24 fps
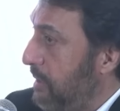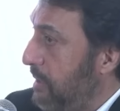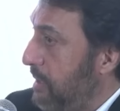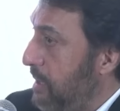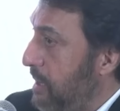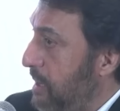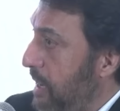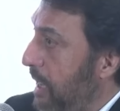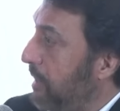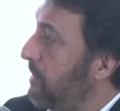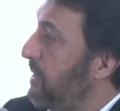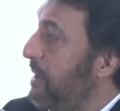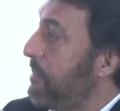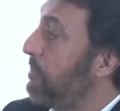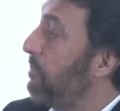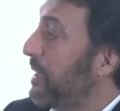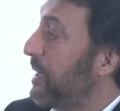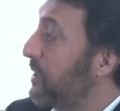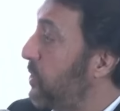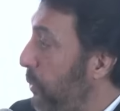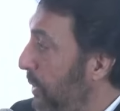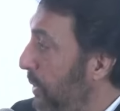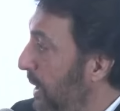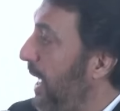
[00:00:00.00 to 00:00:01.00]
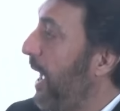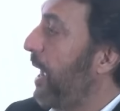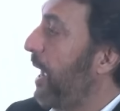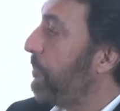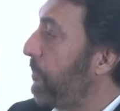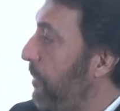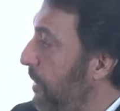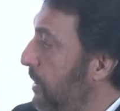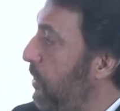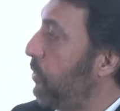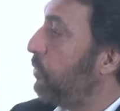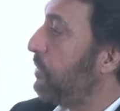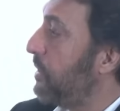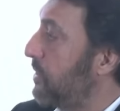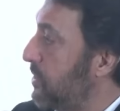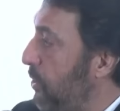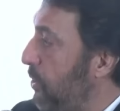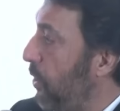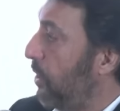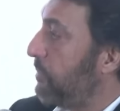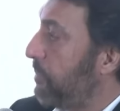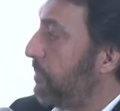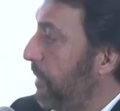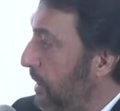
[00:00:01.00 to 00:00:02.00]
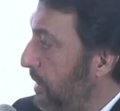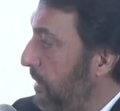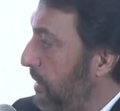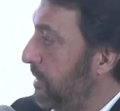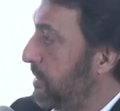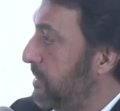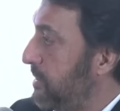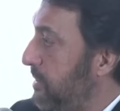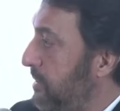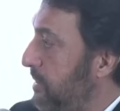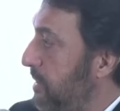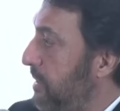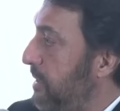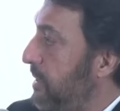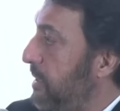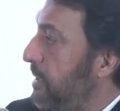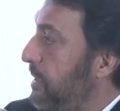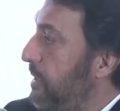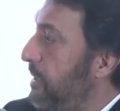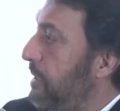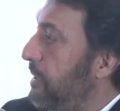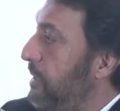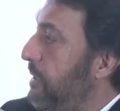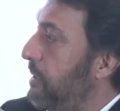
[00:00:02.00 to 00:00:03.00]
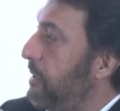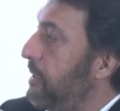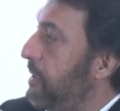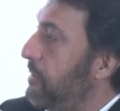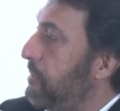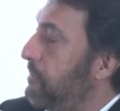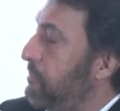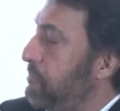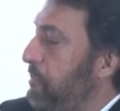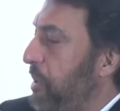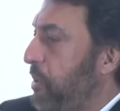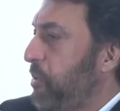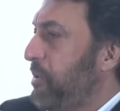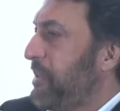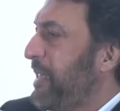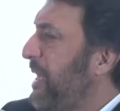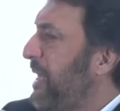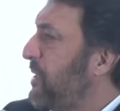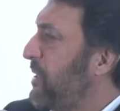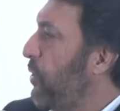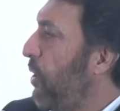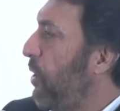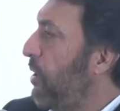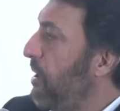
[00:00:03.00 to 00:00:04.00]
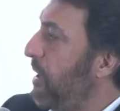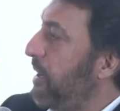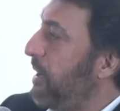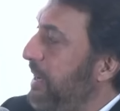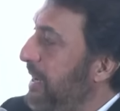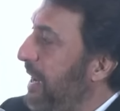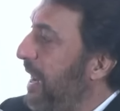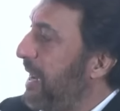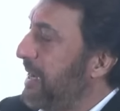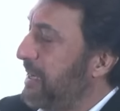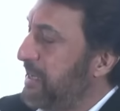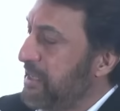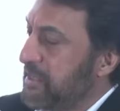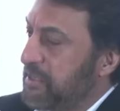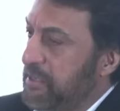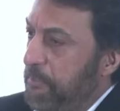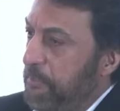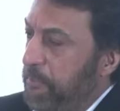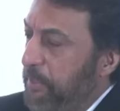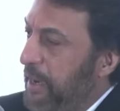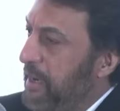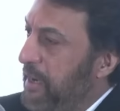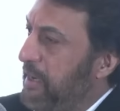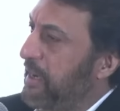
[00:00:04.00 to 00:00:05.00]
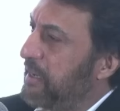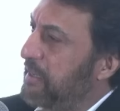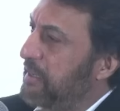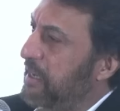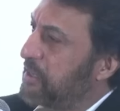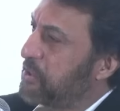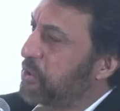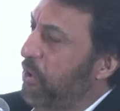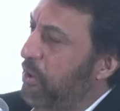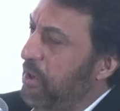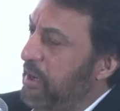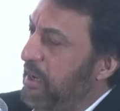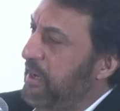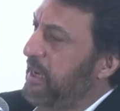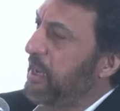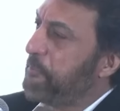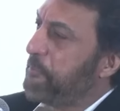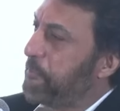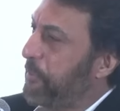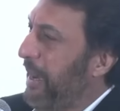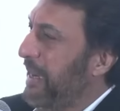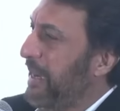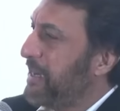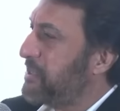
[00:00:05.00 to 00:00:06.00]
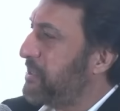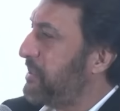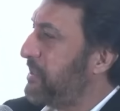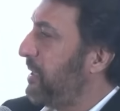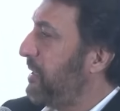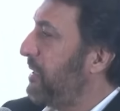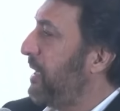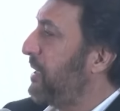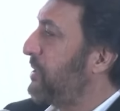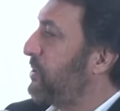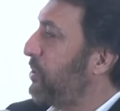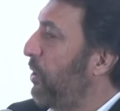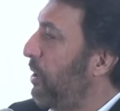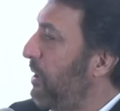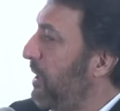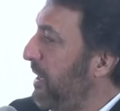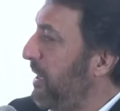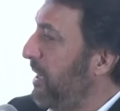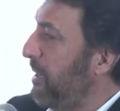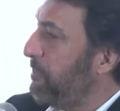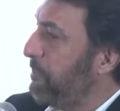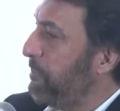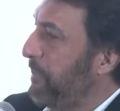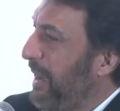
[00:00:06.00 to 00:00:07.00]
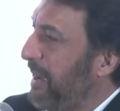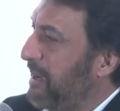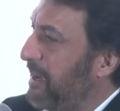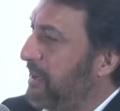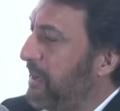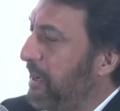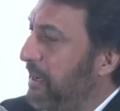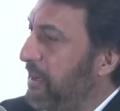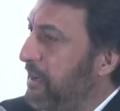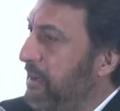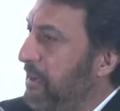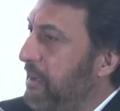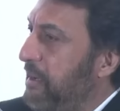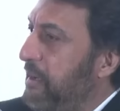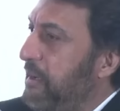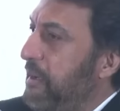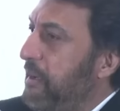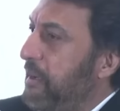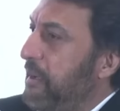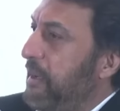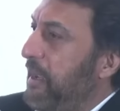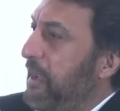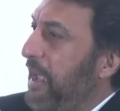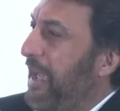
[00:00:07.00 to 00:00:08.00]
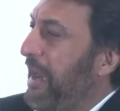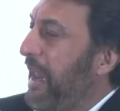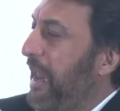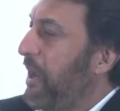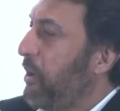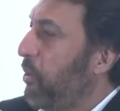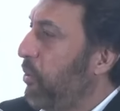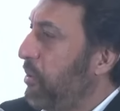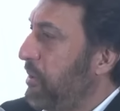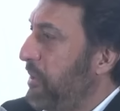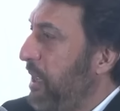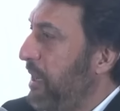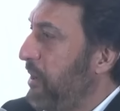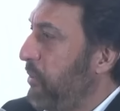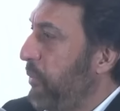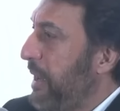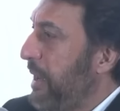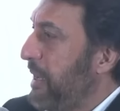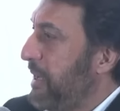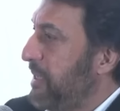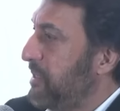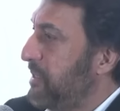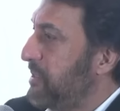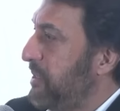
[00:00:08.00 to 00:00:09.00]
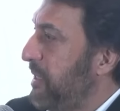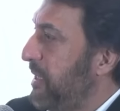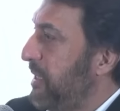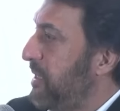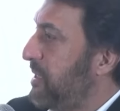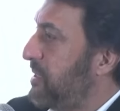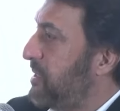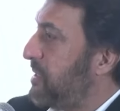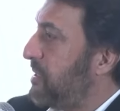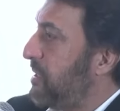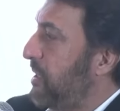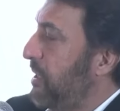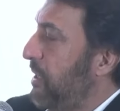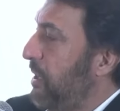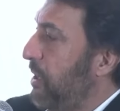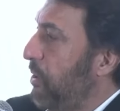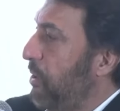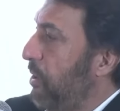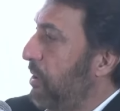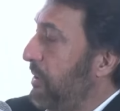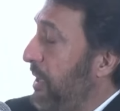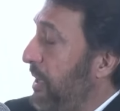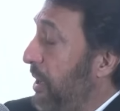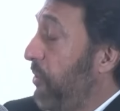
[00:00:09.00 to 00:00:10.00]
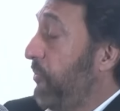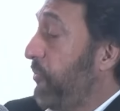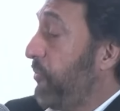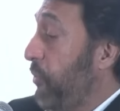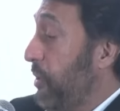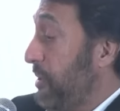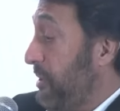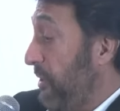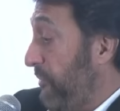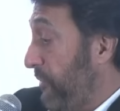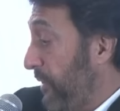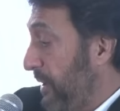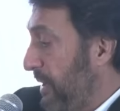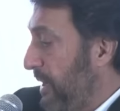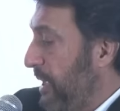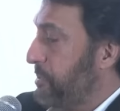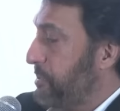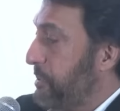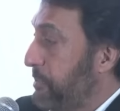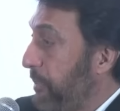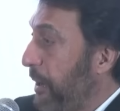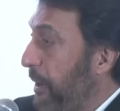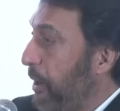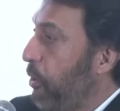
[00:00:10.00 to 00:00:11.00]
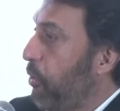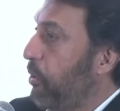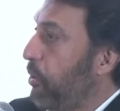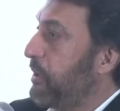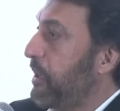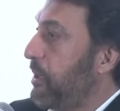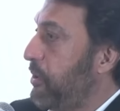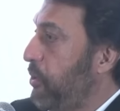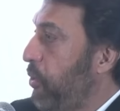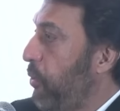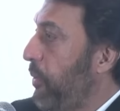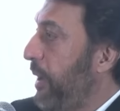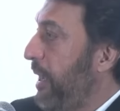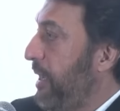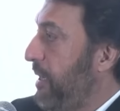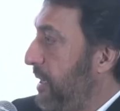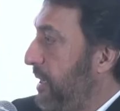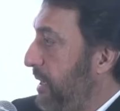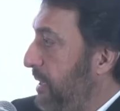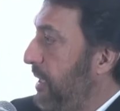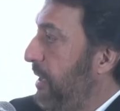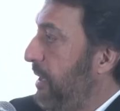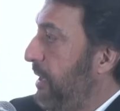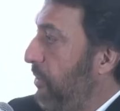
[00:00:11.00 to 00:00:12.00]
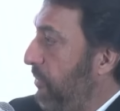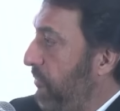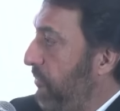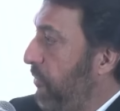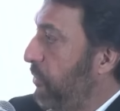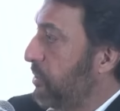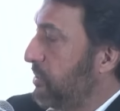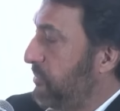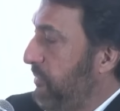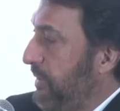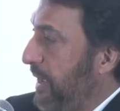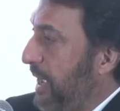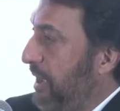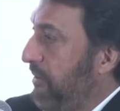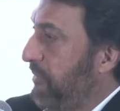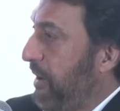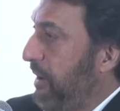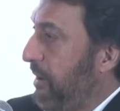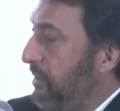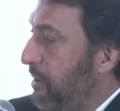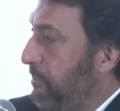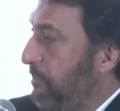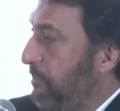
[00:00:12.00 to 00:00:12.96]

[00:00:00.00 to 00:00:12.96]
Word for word: nothing much will happen to the stock markets. Oh, because that's already it's anticipated. Already that's already priced in. That's already baked in. And I don't think 20 seats here or there. Of course, if it dips below the 280, then of course we have another